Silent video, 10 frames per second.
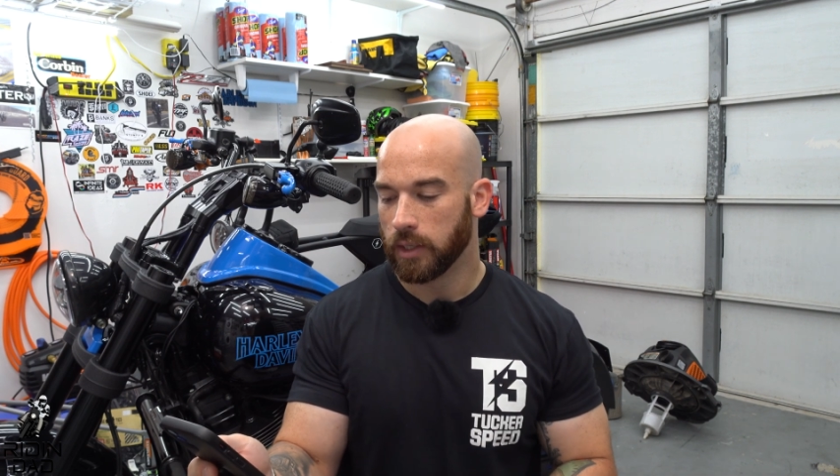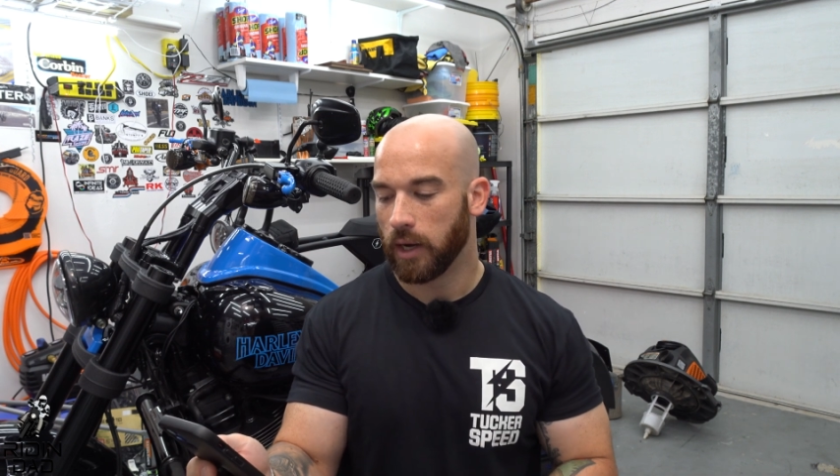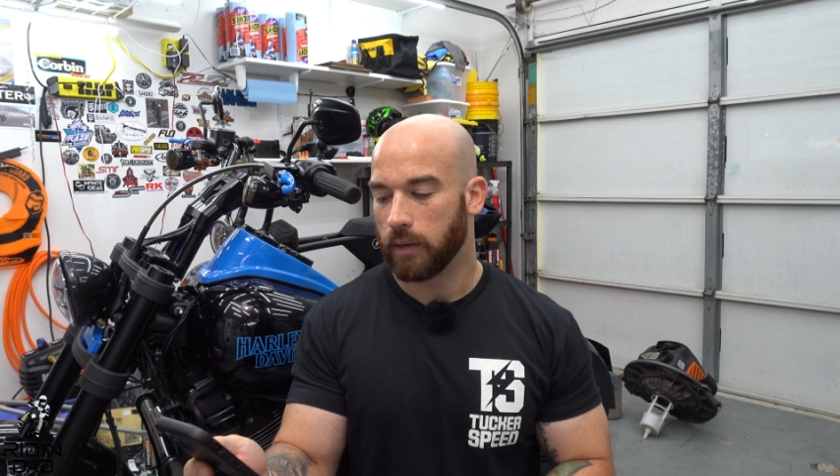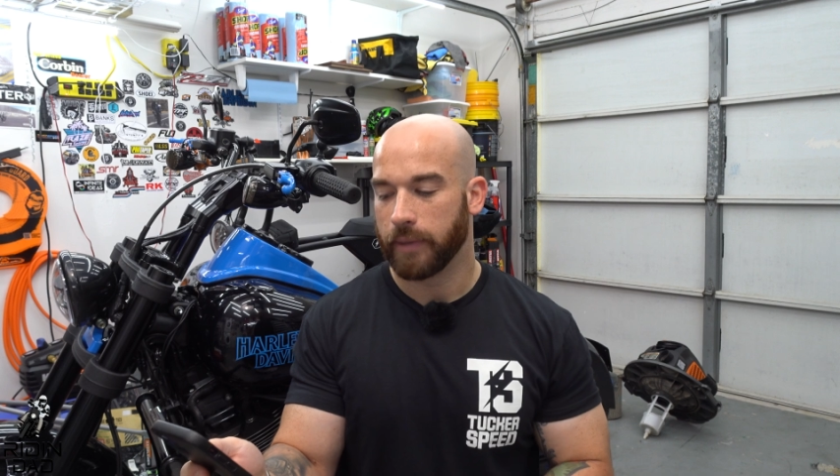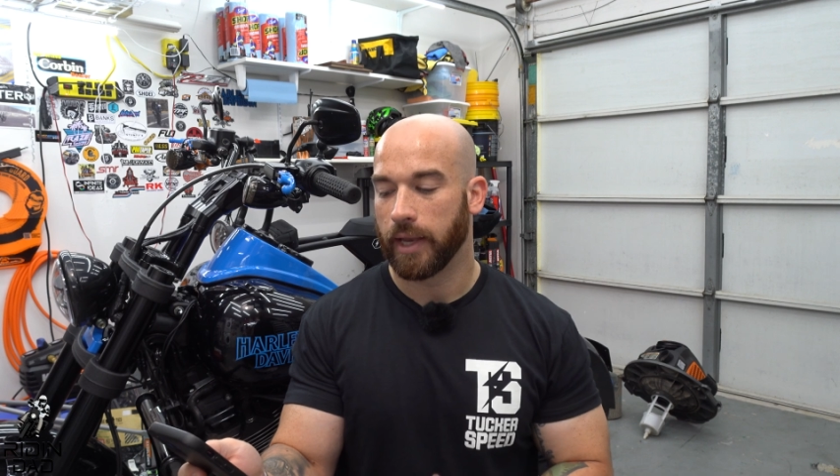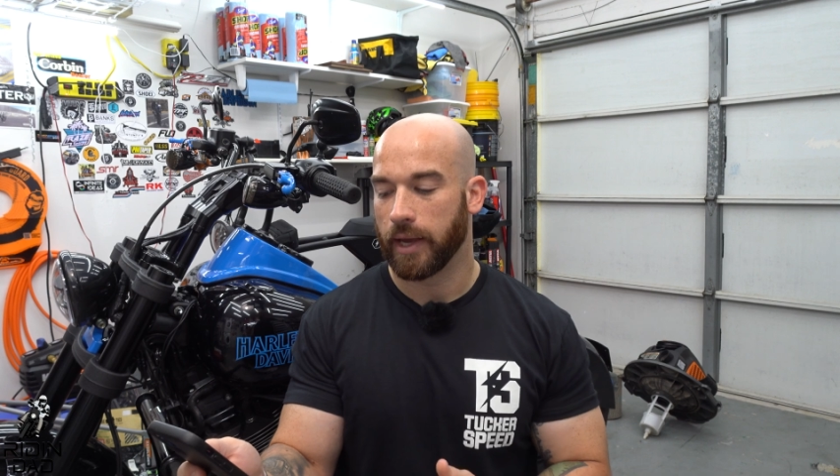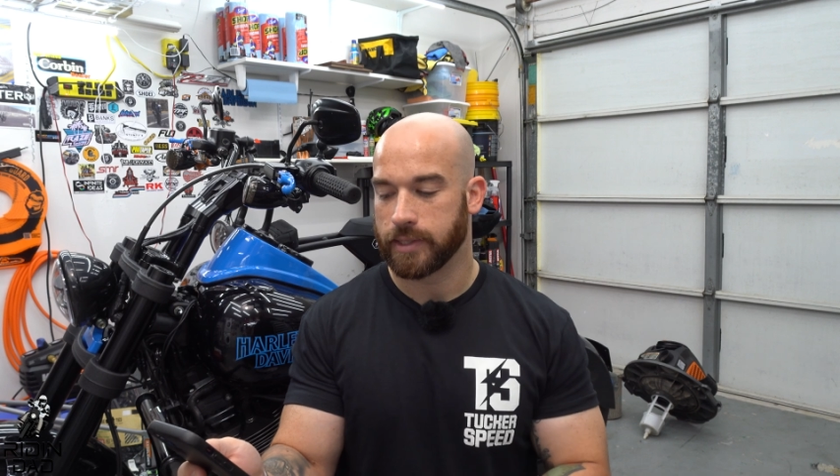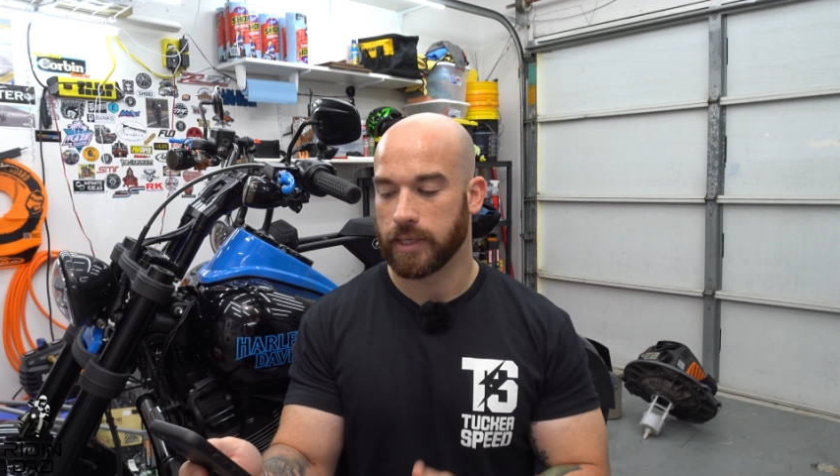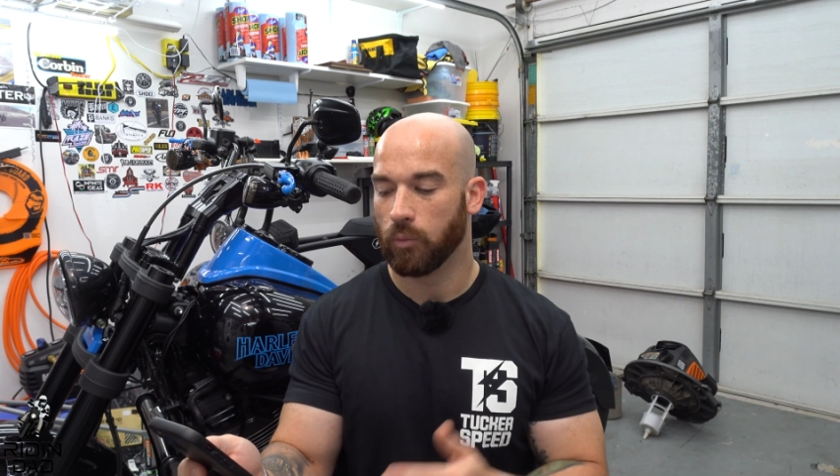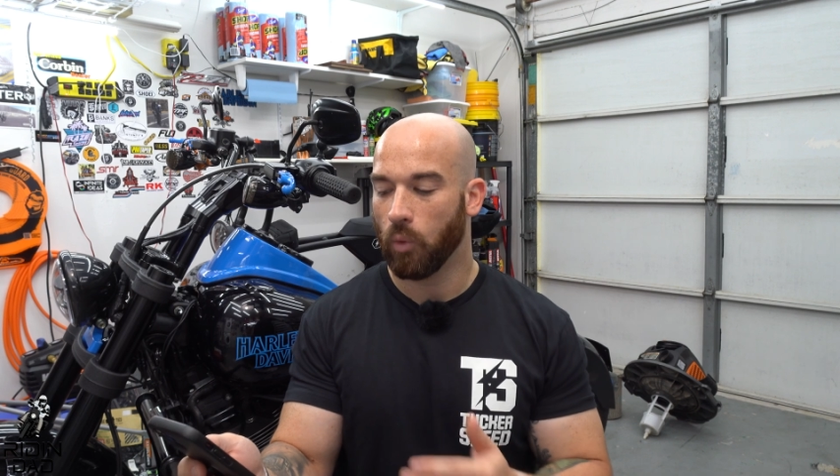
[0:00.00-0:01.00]
And like I
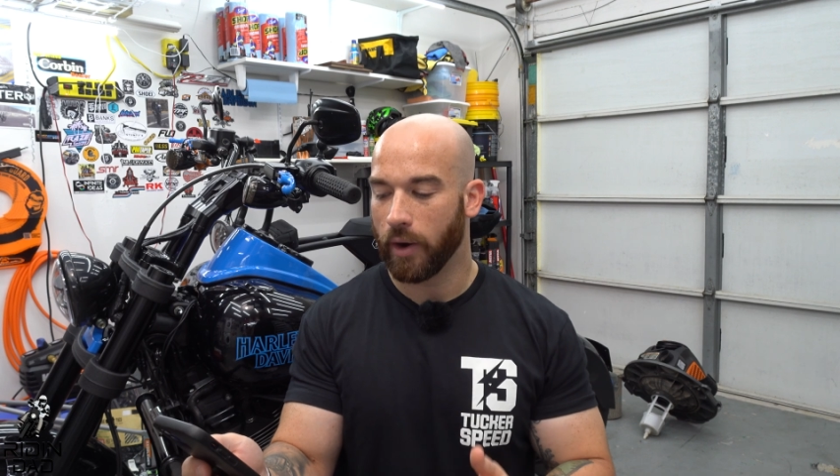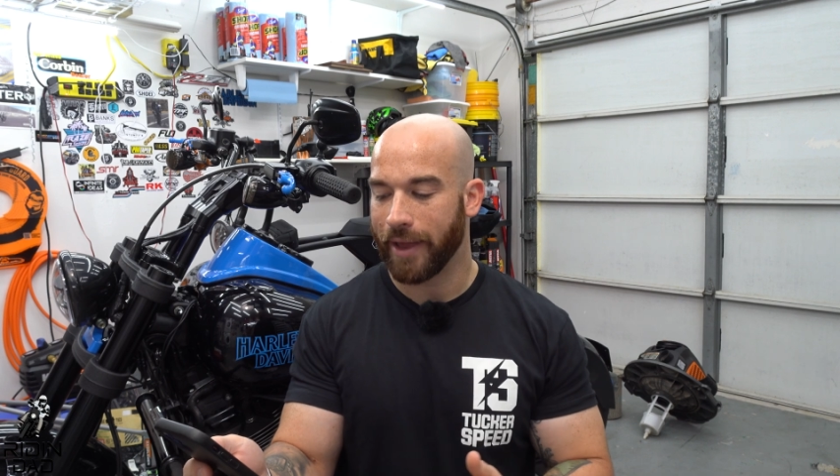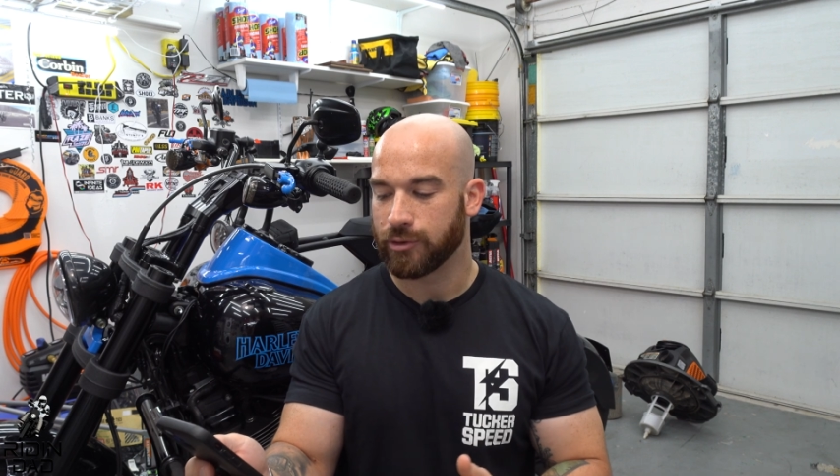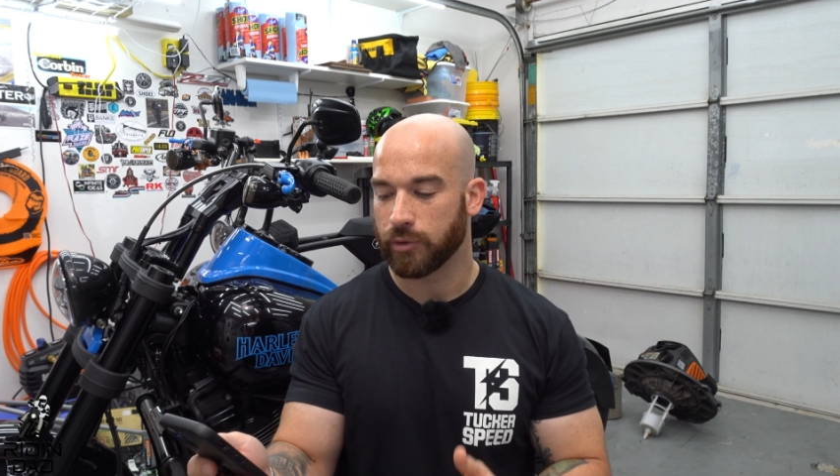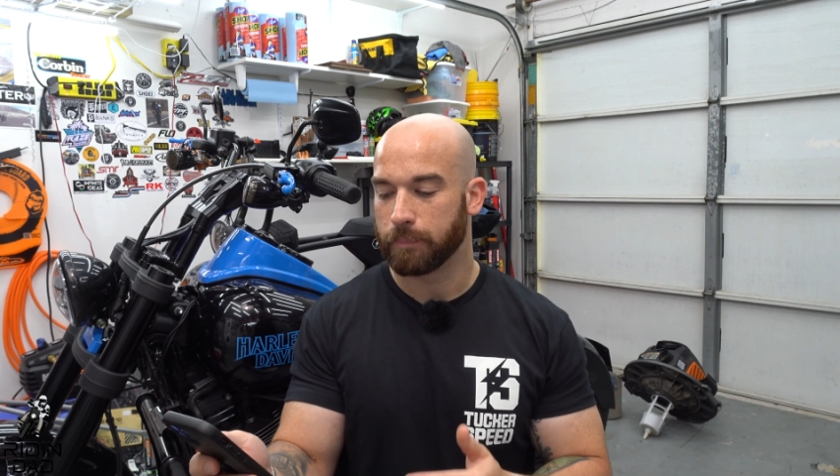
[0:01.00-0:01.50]
said, one entry